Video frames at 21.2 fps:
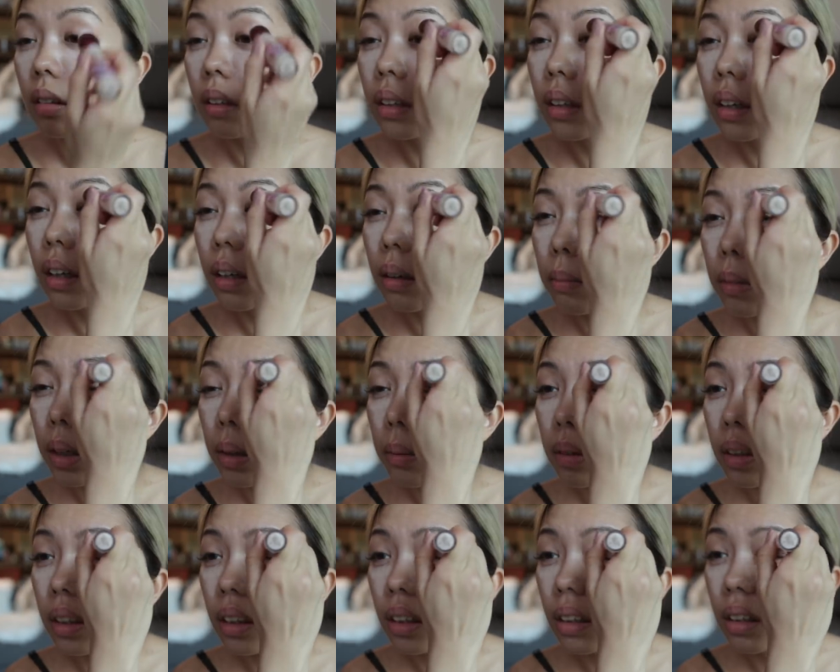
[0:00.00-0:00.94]
And
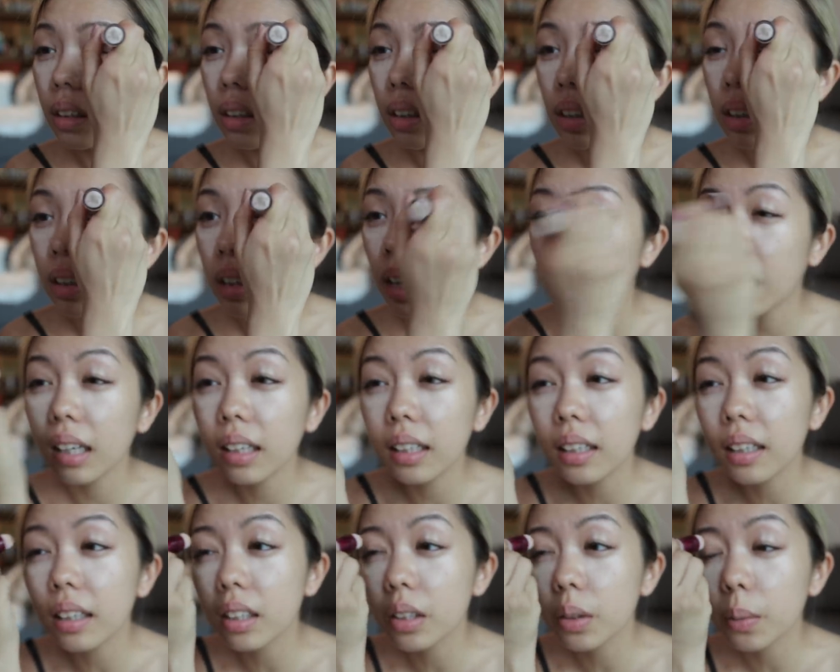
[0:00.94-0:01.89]
maybe
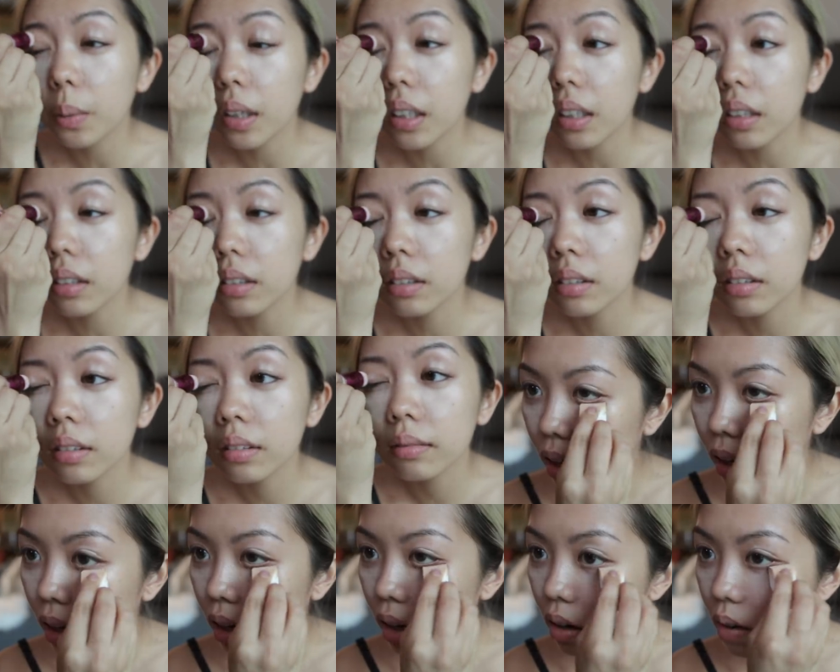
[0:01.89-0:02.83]
eyelid as well.
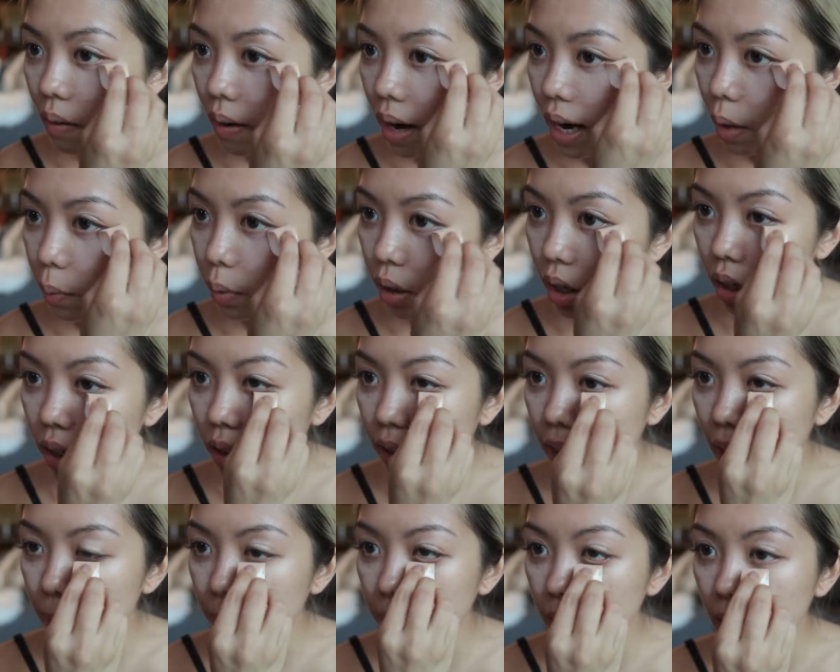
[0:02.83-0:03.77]
Alright, we're gonna
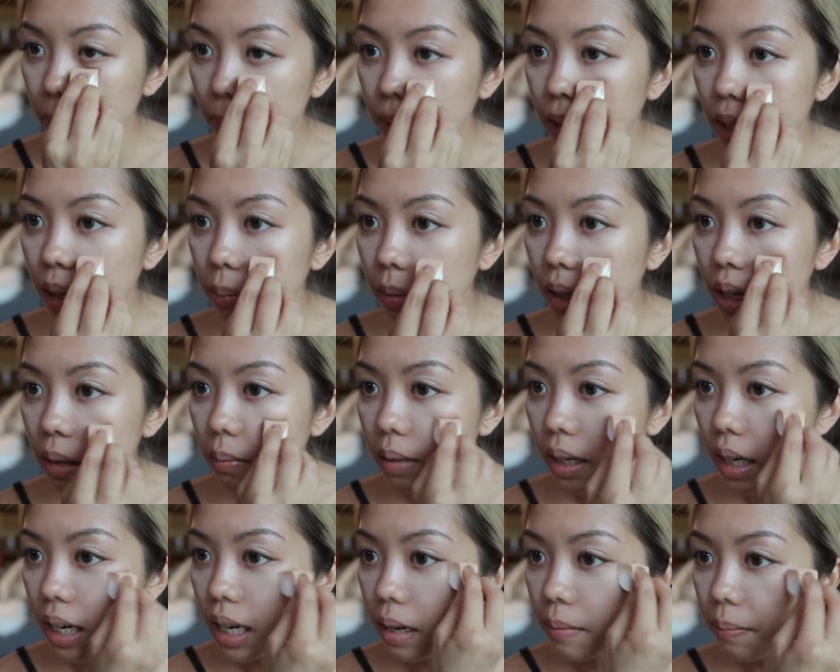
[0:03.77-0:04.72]
dab.
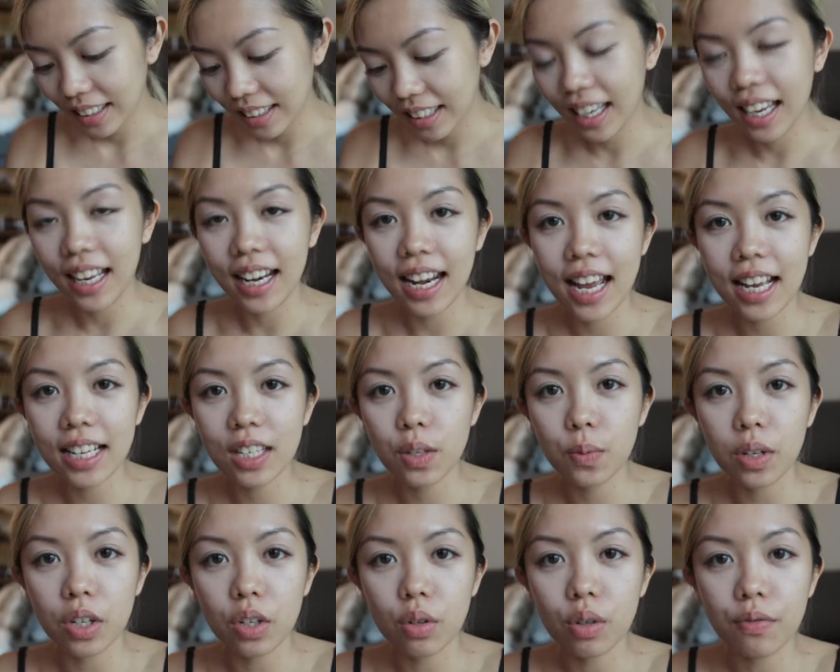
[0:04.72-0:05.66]
Okay,
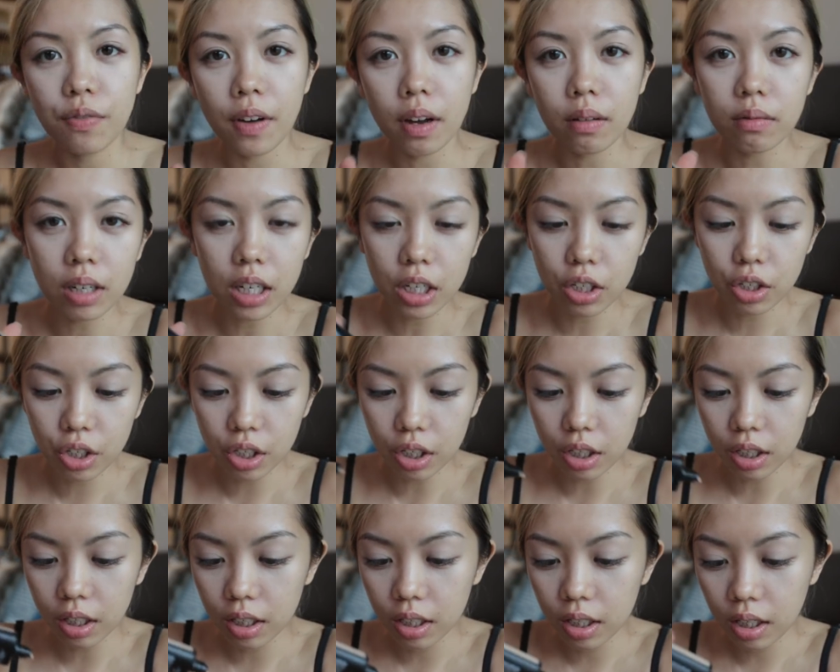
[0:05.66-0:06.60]
next we use
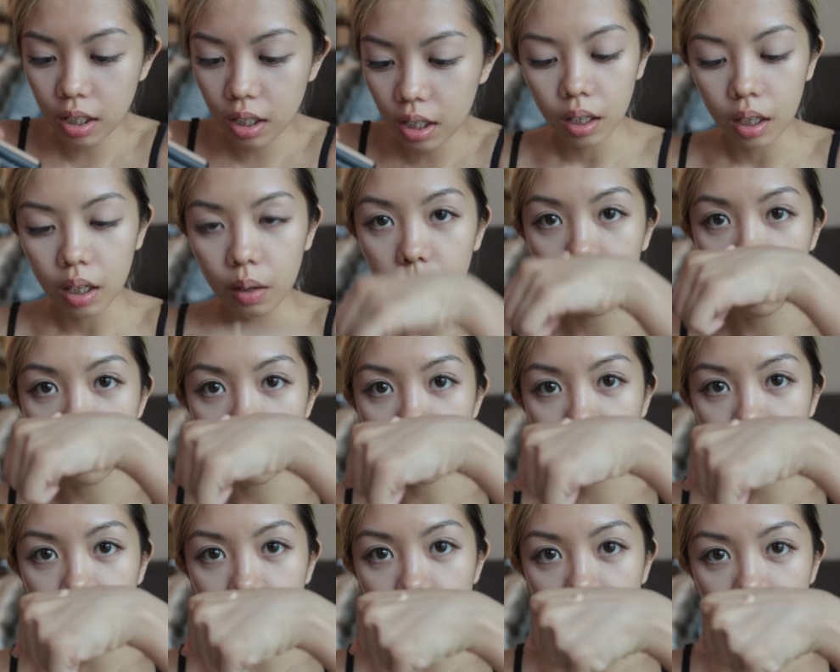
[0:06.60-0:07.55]
foundation. We've got
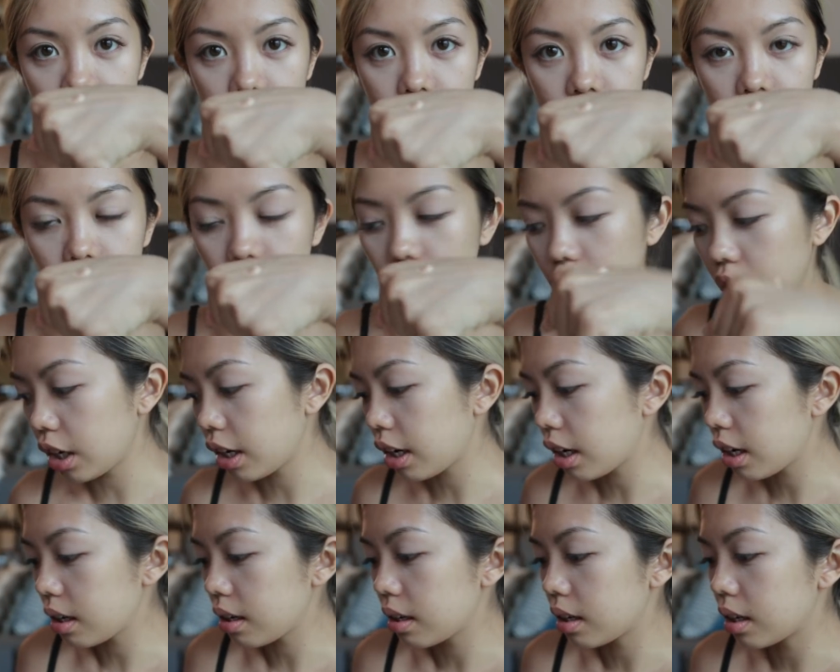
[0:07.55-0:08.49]
some foundation
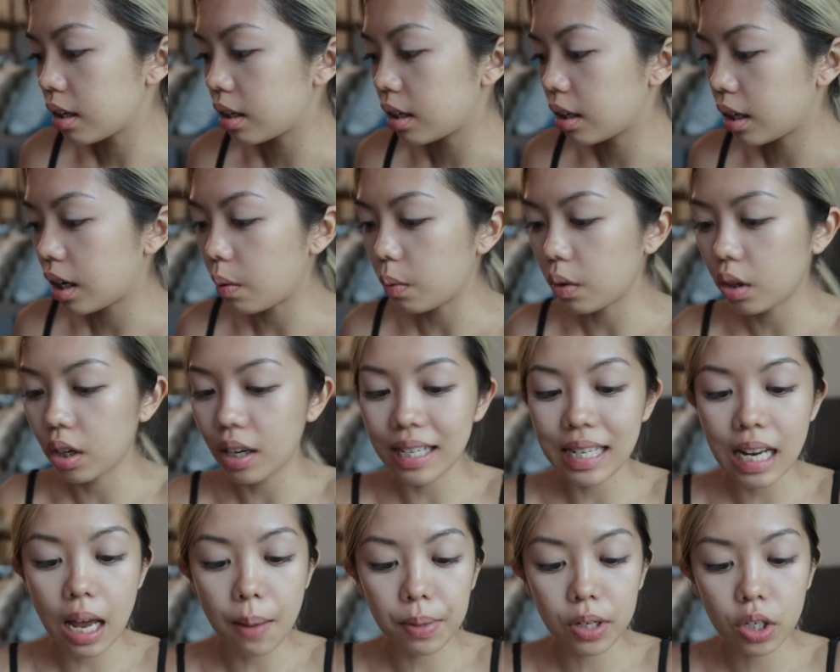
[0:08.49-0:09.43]
here. We're gonna
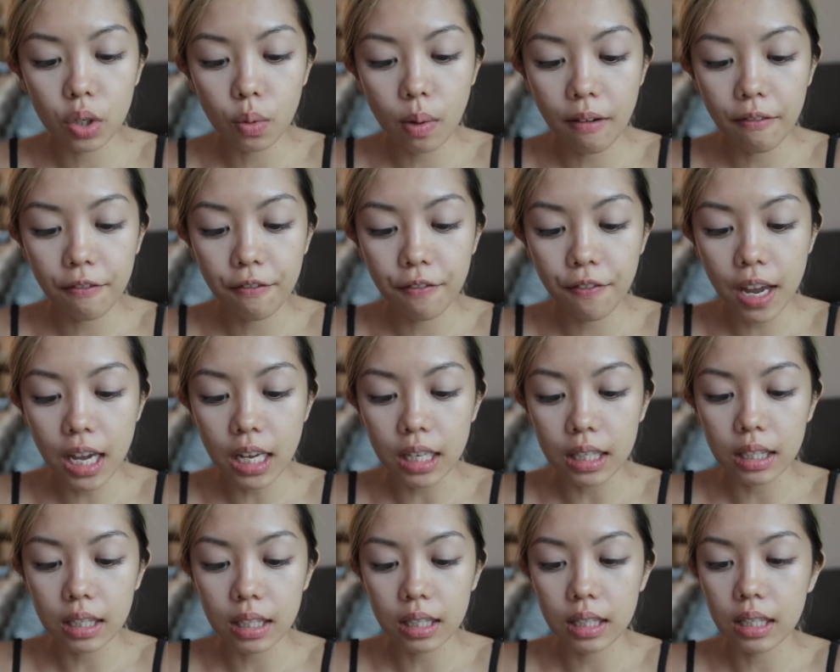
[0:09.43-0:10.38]
dab it to our
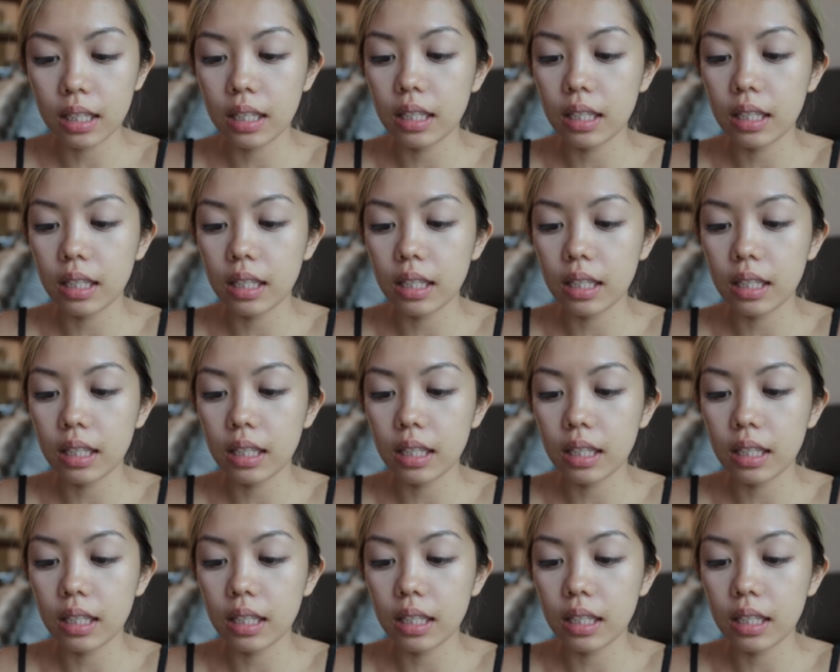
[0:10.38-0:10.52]
face.